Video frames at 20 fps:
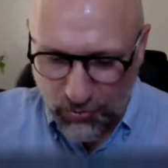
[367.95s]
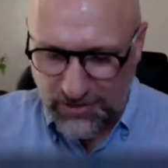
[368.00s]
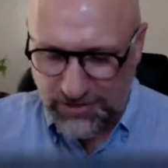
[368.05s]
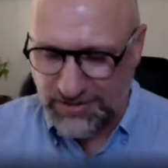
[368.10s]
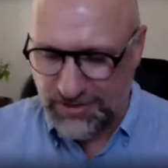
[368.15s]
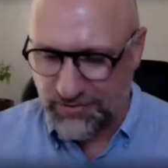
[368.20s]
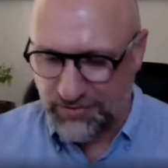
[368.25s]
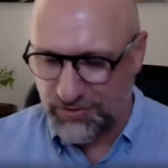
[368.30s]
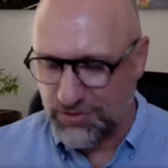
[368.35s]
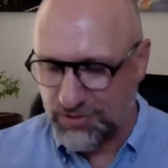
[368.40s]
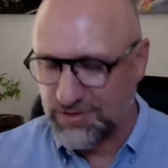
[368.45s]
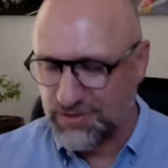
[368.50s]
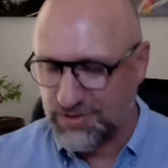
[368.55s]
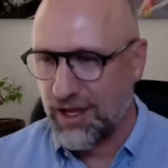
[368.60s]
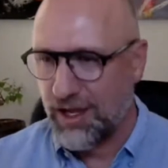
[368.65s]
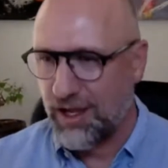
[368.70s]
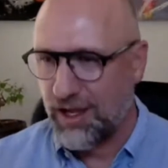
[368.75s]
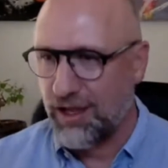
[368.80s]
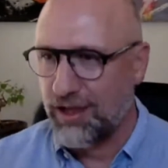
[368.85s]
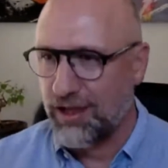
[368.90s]
stuff you're
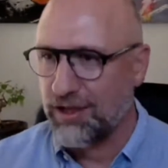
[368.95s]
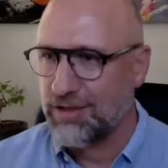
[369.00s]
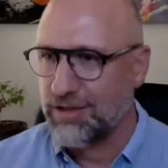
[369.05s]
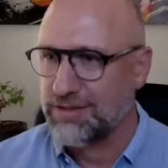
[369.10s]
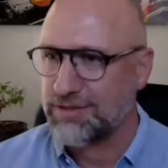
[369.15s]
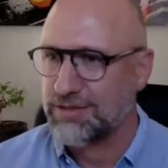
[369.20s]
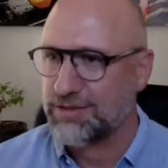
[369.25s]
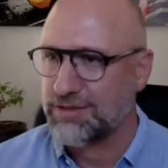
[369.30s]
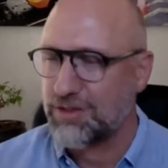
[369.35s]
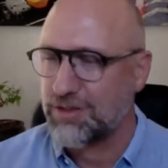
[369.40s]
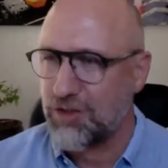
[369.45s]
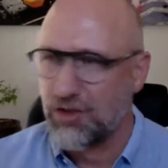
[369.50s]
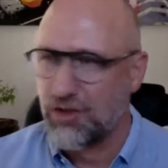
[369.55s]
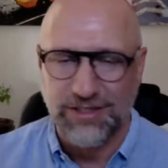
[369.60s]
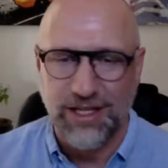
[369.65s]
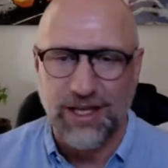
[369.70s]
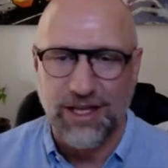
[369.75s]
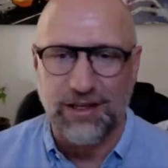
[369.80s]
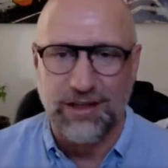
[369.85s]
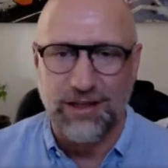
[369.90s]
saying is,
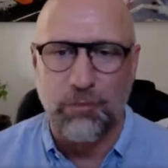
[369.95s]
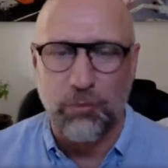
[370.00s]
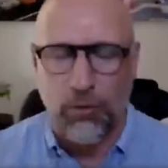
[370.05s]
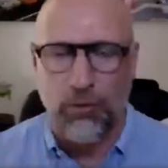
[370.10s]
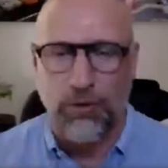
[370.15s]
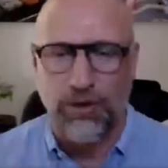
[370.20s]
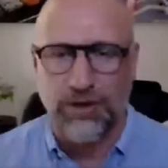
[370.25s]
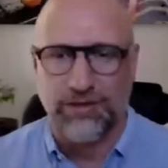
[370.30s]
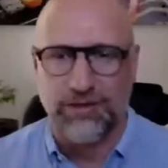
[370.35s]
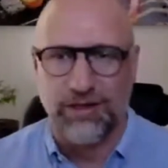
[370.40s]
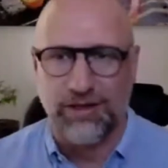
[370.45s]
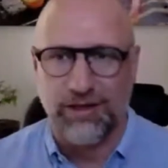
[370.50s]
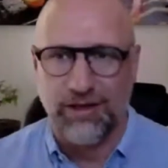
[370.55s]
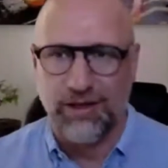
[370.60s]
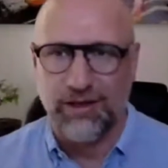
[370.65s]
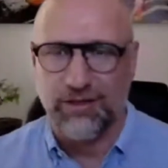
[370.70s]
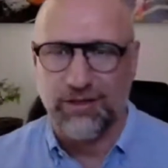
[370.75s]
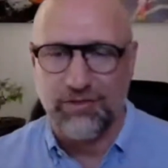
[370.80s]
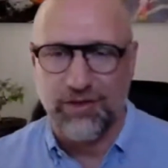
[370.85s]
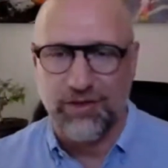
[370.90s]
exactly the point. And
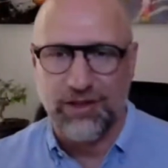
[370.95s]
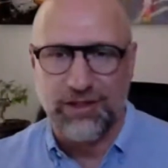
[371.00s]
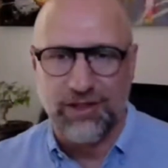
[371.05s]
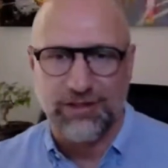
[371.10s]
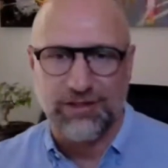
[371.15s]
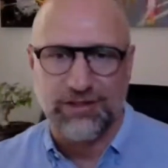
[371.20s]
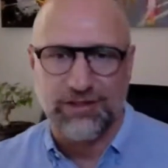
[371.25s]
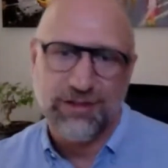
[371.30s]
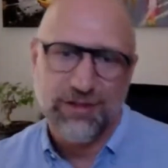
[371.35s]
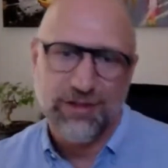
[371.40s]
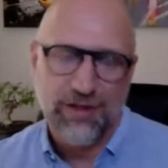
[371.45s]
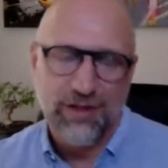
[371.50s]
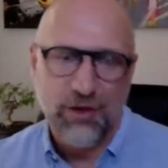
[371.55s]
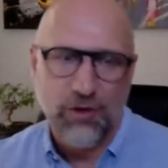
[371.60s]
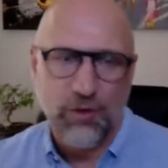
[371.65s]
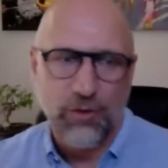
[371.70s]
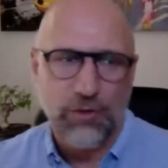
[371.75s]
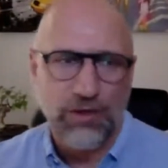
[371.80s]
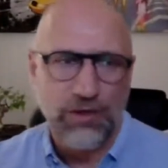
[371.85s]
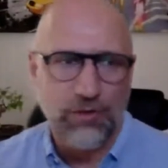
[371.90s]
the fact that
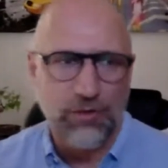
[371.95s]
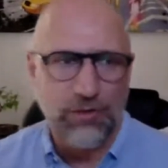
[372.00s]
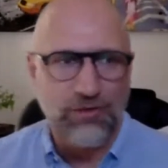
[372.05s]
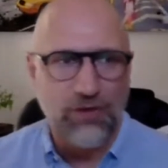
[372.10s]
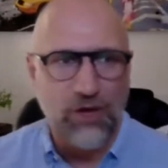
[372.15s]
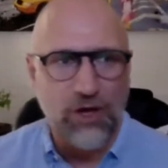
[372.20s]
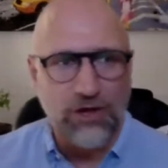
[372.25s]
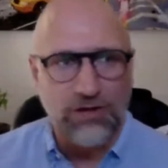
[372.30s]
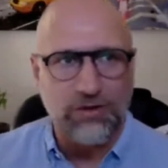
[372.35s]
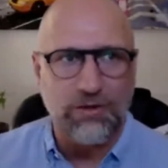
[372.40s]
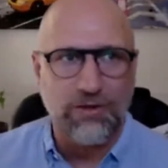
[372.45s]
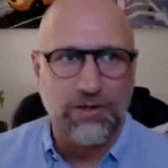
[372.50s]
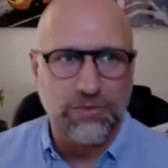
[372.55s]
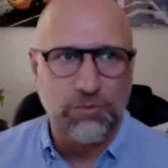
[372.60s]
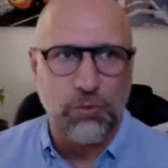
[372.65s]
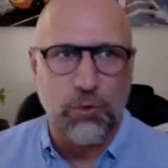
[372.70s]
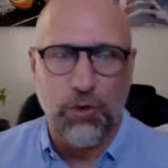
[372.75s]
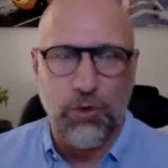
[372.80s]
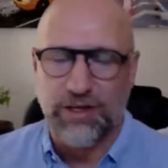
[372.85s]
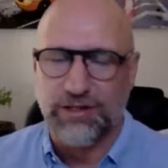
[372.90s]
we've got to this
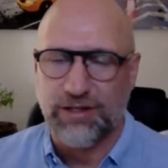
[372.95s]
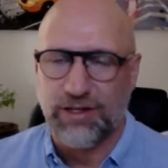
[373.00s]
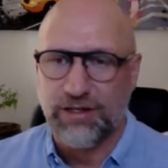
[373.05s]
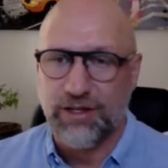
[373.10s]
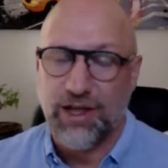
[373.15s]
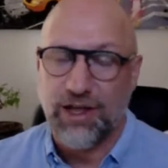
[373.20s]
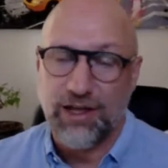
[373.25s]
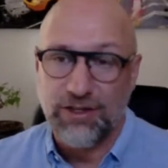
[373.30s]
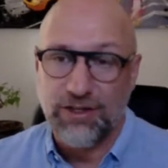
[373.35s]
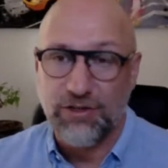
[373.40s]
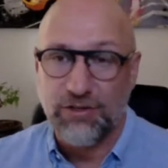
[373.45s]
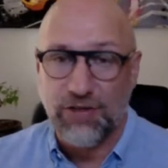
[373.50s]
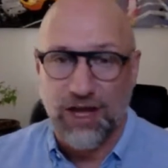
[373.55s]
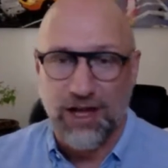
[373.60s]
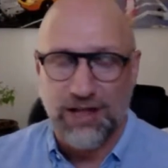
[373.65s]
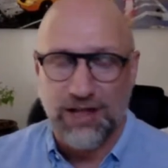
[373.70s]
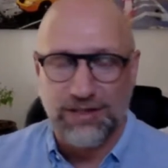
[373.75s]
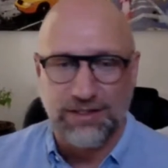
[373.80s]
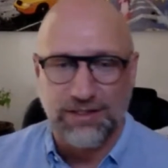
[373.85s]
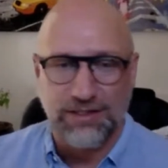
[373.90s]
point and you
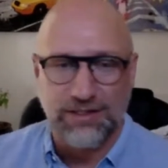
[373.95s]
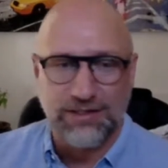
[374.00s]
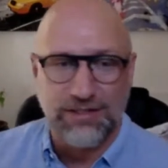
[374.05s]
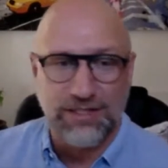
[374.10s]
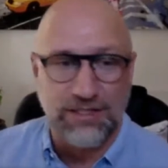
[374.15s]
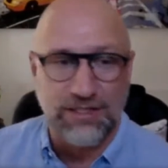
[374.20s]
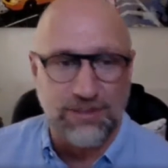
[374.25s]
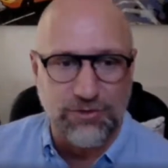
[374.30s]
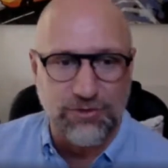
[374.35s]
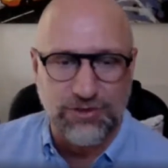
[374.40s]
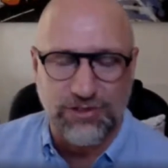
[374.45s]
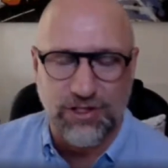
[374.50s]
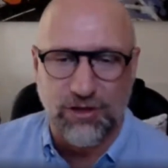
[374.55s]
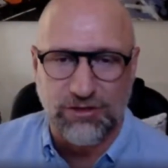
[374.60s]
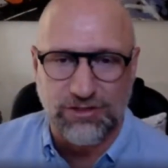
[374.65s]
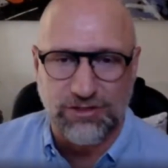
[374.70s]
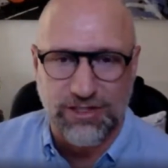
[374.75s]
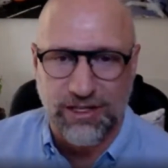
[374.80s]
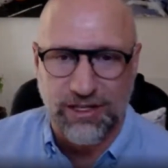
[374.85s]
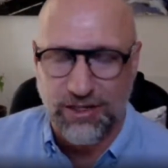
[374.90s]
guys can see the
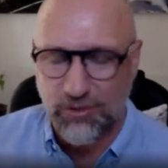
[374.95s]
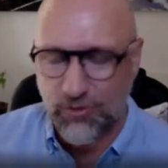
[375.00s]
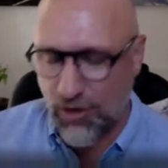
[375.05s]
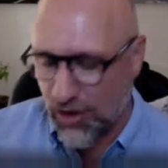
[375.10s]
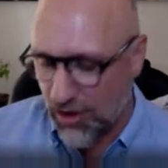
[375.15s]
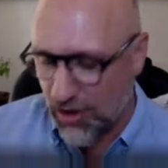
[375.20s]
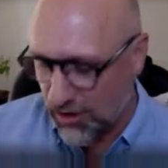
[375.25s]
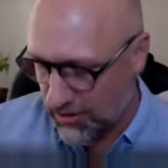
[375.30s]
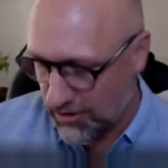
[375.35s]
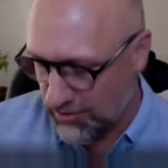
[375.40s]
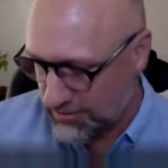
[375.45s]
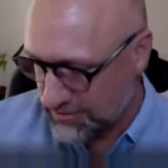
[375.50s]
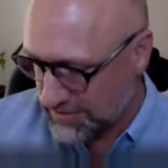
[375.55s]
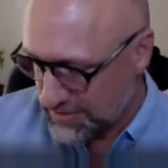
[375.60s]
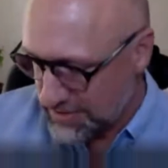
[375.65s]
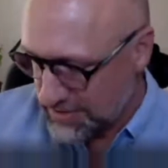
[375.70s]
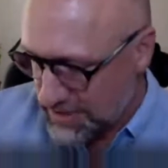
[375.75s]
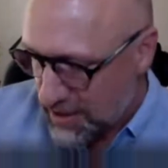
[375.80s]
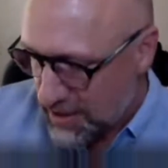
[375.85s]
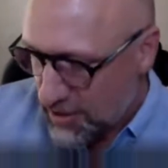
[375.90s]
results like you are.
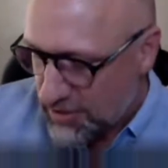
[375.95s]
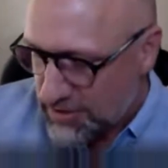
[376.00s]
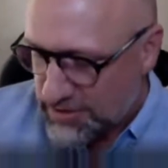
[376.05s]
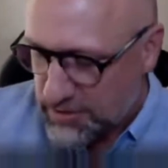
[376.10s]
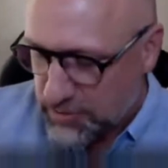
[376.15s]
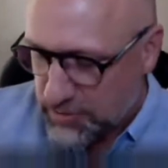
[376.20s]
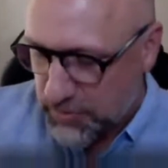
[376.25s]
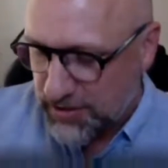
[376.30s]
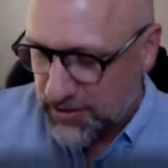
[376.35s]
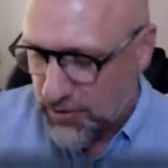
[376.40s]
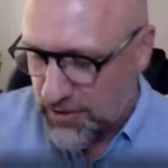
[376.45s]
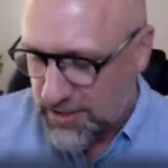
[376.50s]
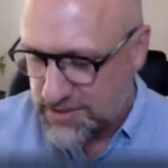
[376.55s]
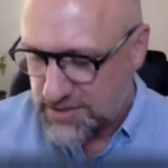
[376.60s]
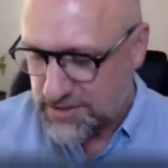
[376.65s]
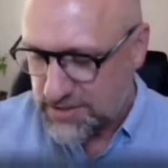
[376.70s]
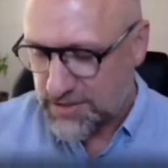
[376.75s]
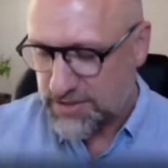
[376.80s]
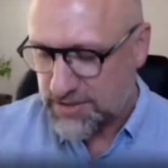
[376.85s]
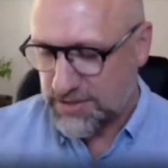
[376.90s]
Speak to
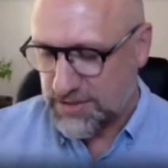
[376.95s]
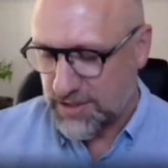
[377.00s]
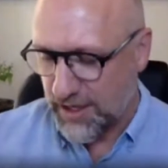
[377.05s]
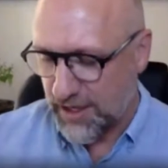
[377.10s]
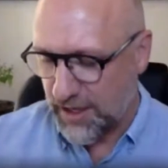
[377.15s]
us just